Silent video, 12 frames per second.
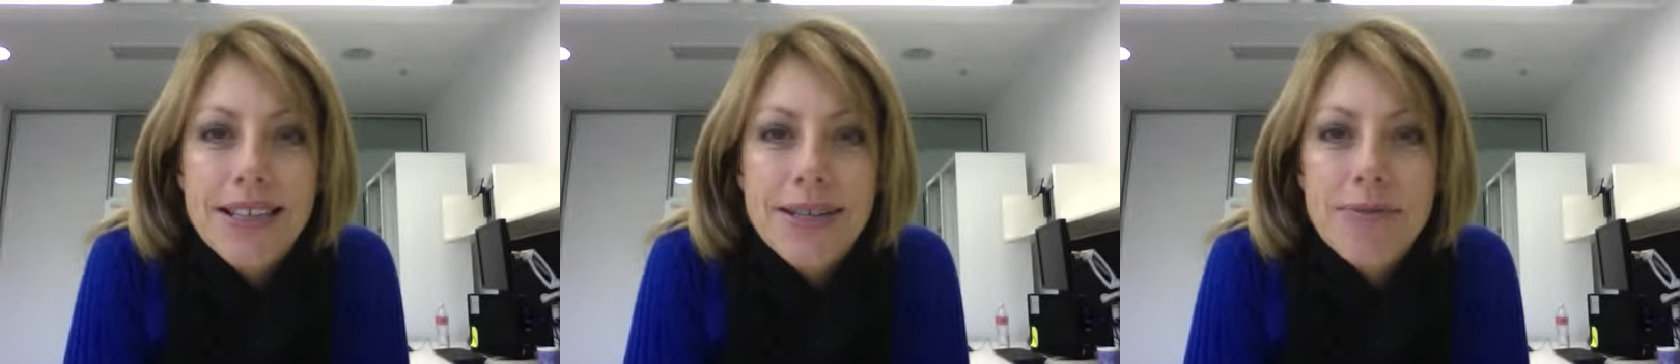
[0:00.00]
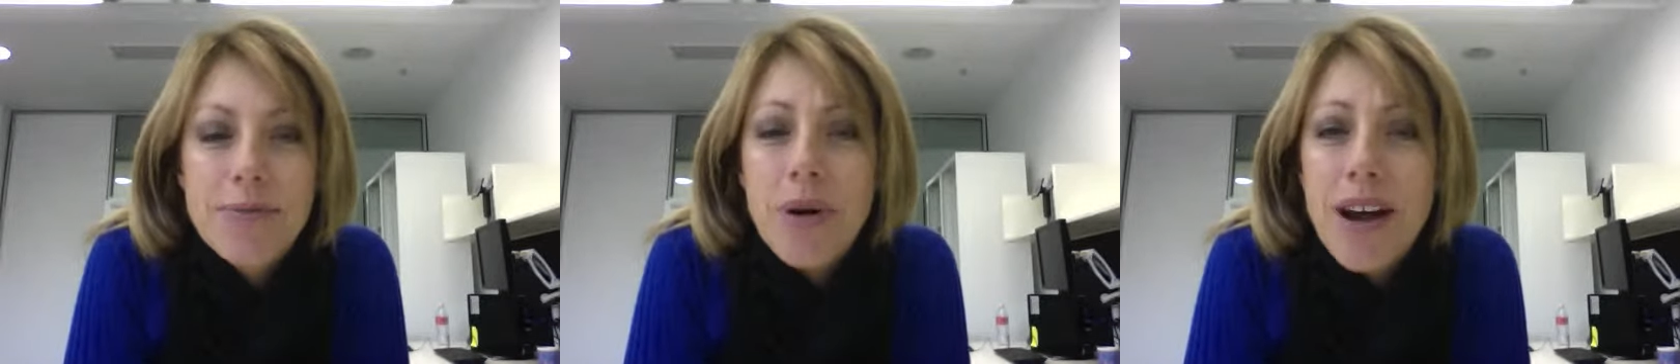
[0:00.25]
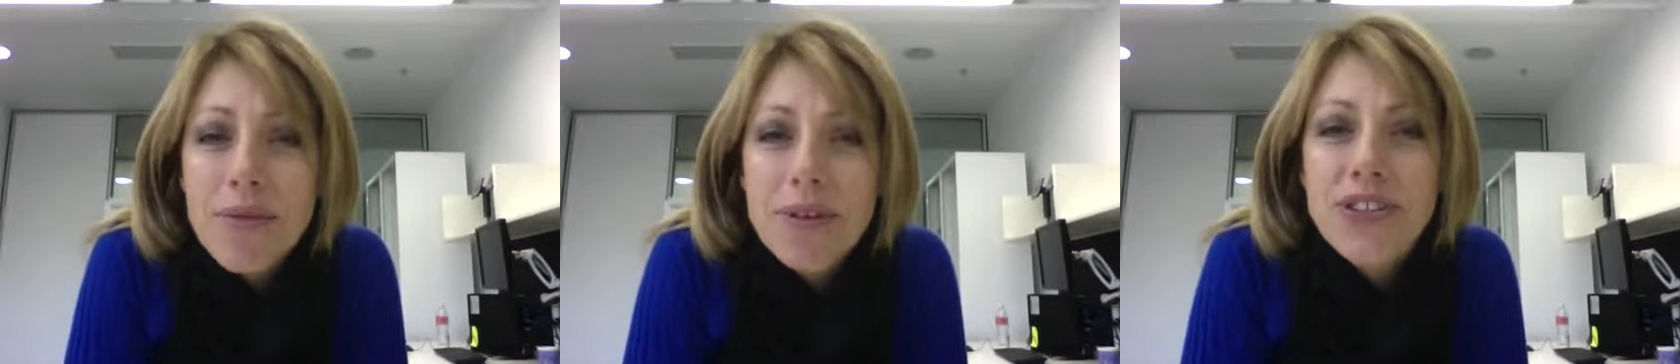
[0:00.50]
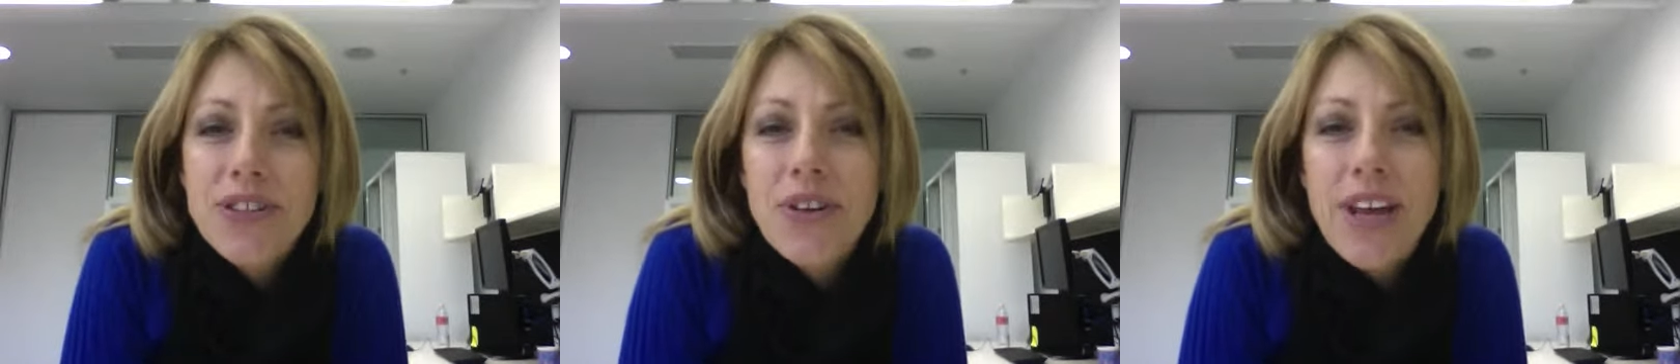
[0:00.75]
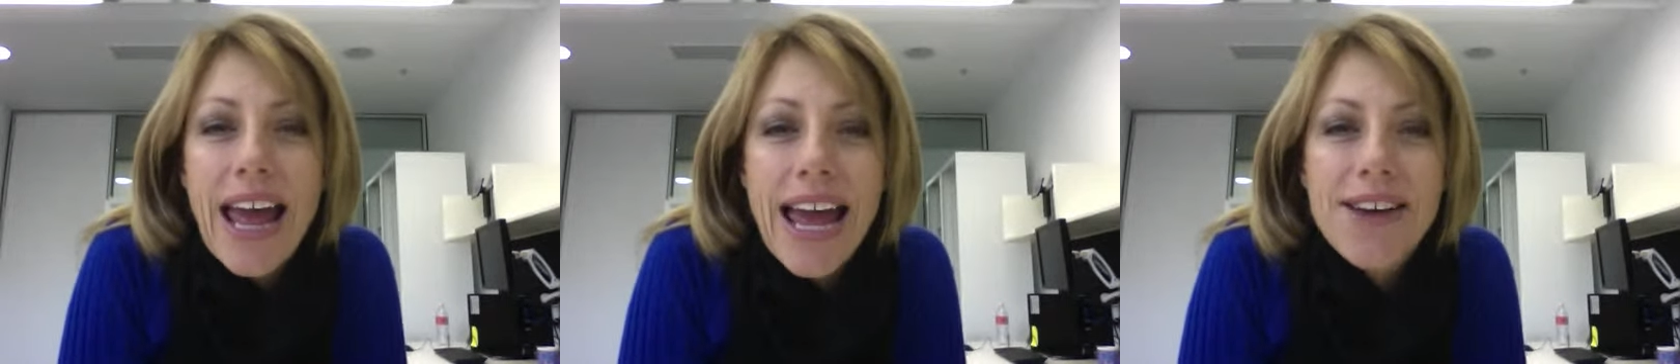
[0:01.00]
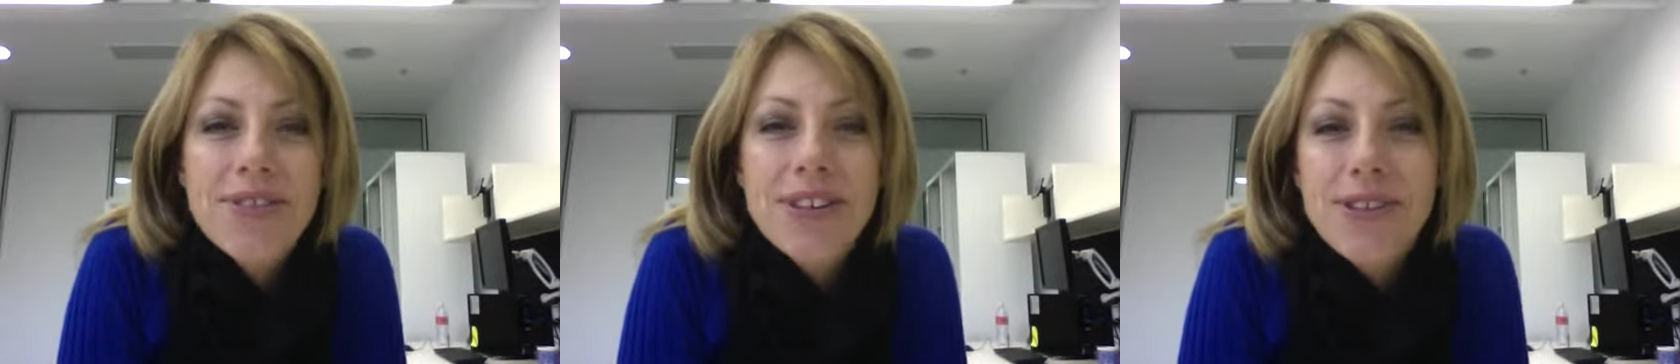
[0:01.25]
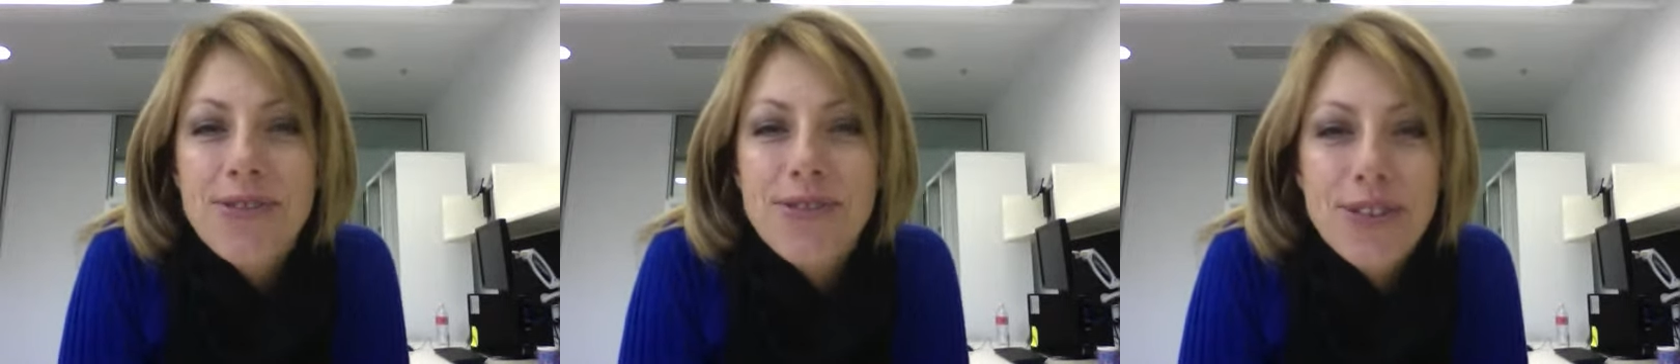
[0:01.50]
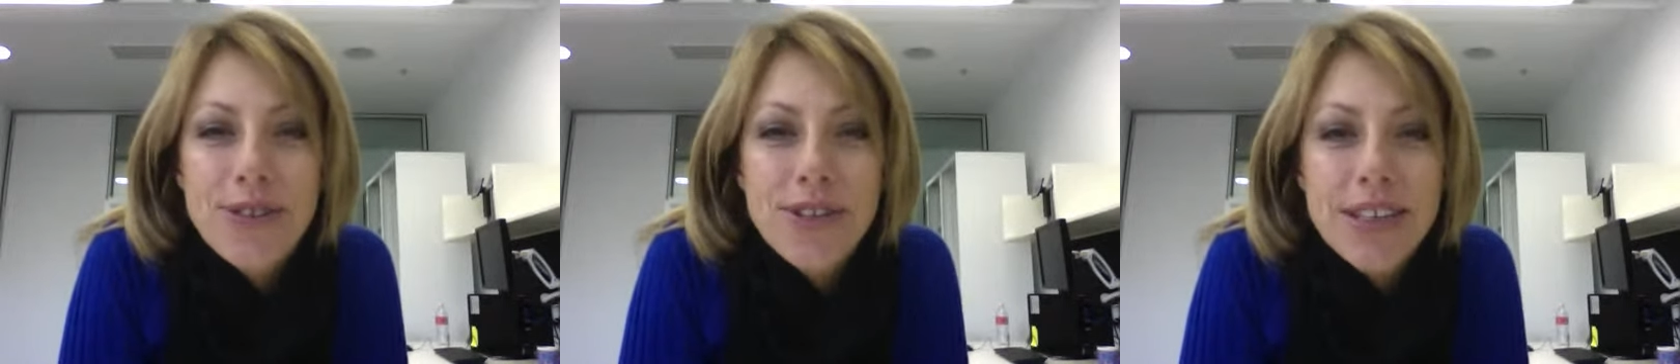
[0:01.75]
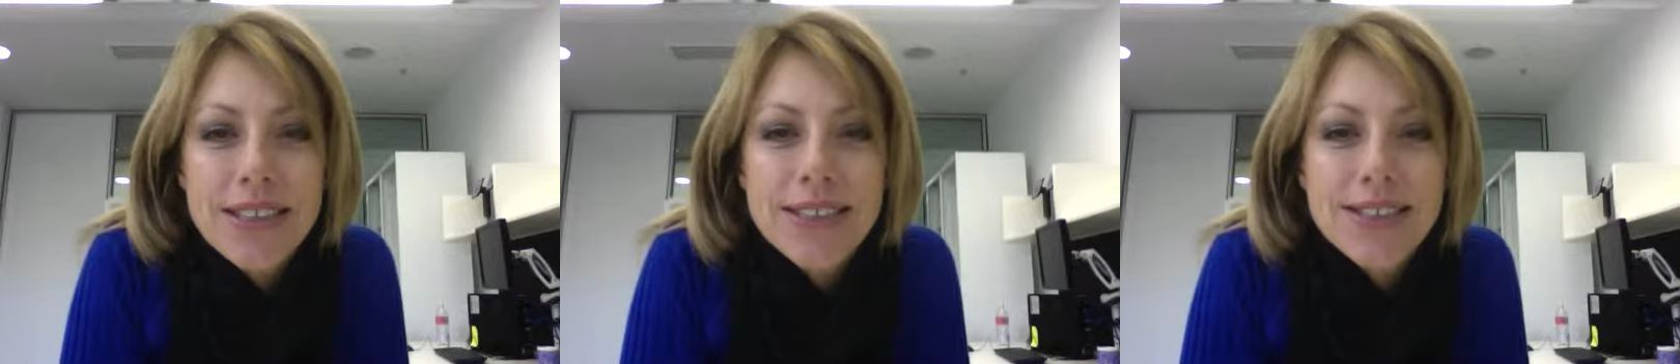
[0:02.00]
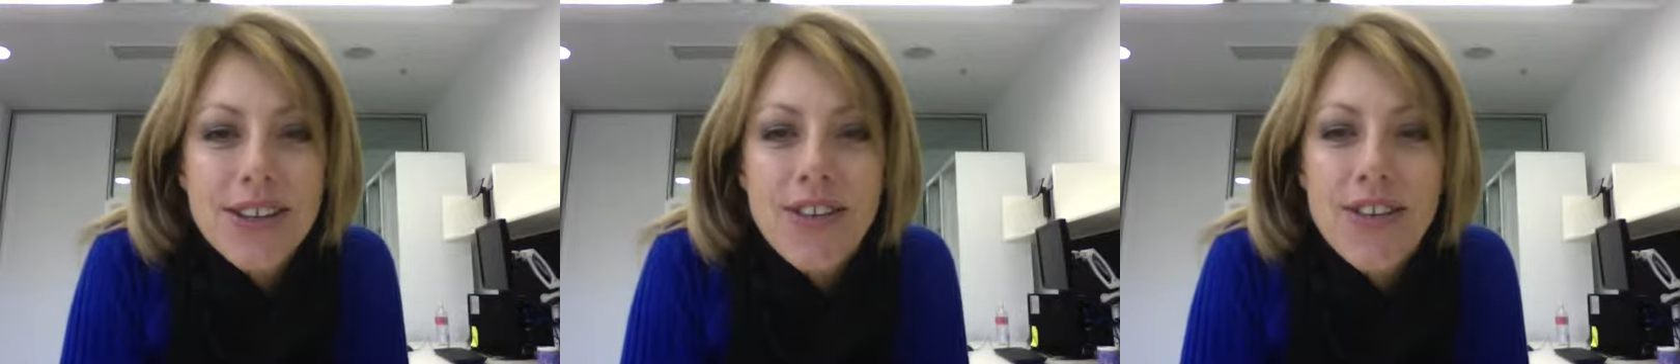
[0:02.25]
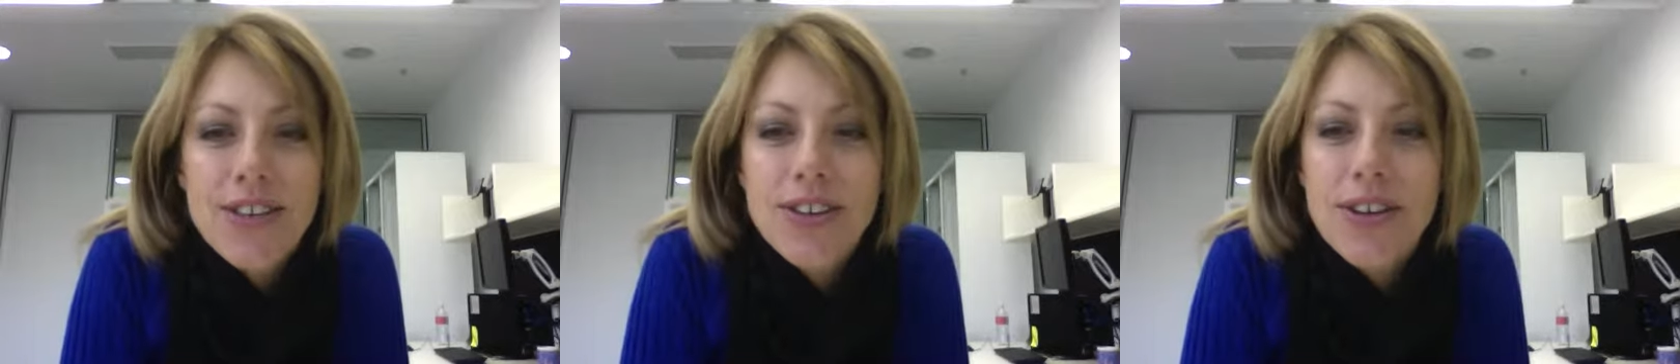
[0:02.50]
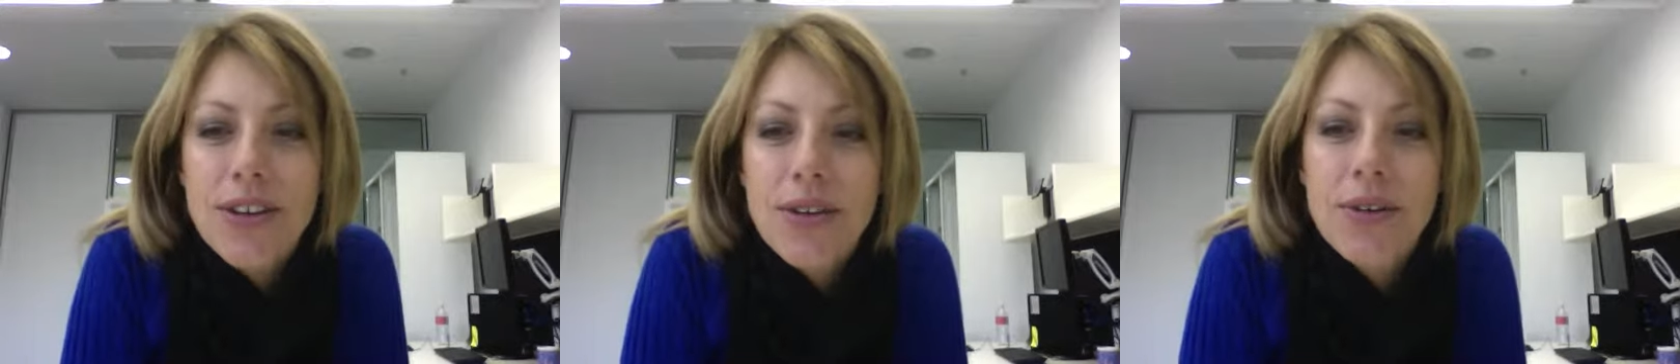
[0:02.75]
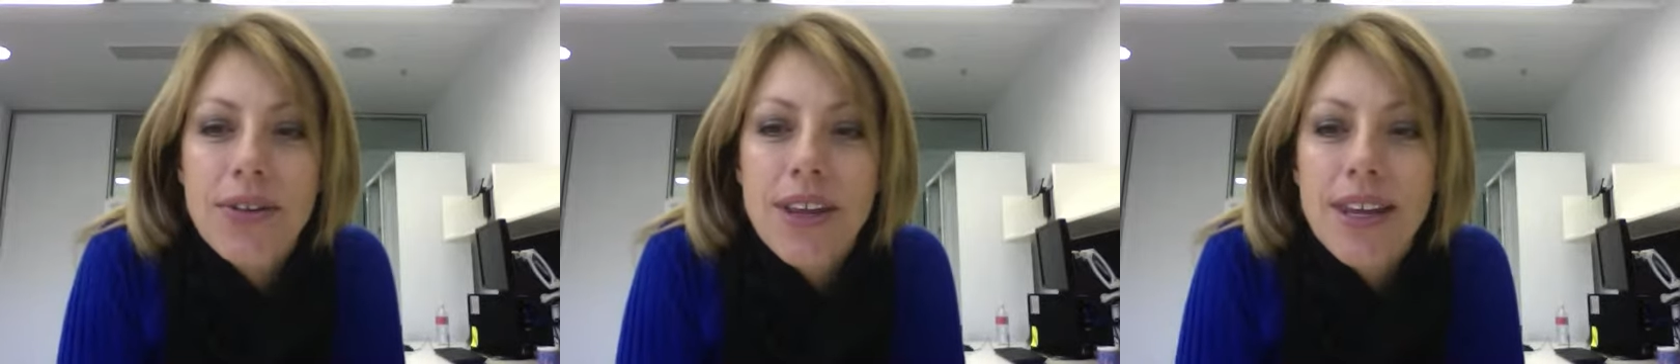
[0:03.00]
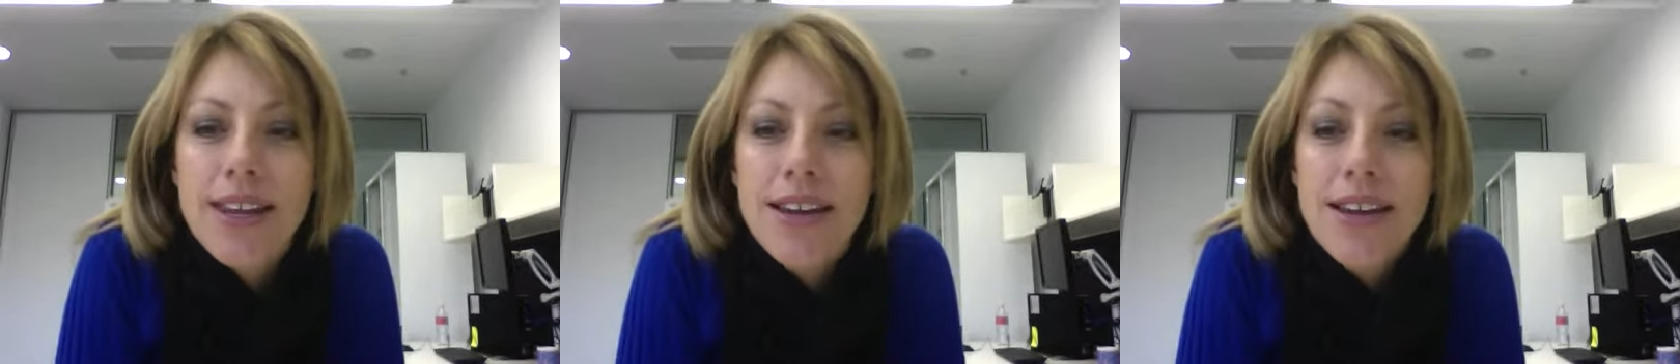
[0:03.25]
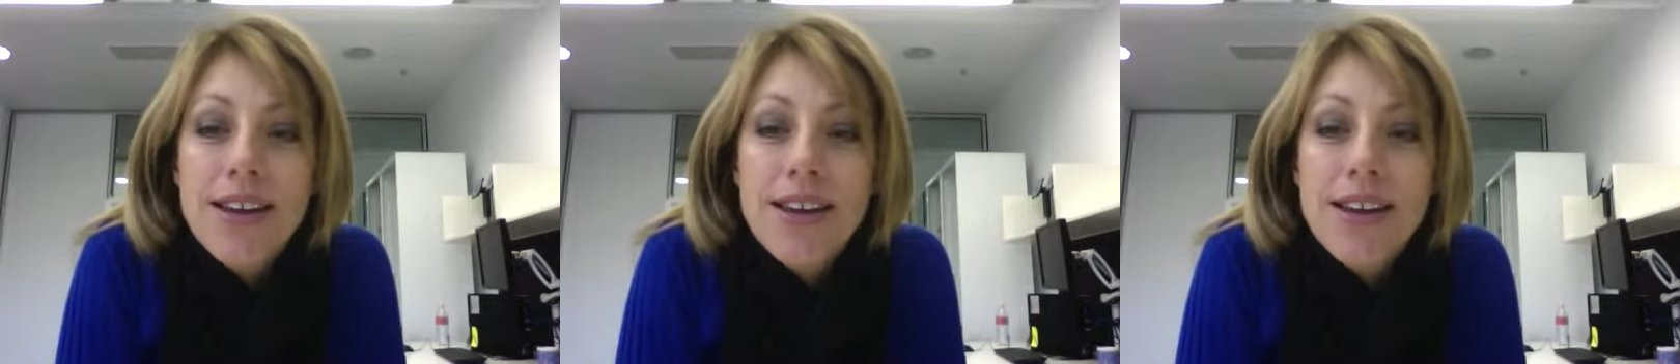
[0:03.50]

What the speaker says: why we don't have enough focus on clothing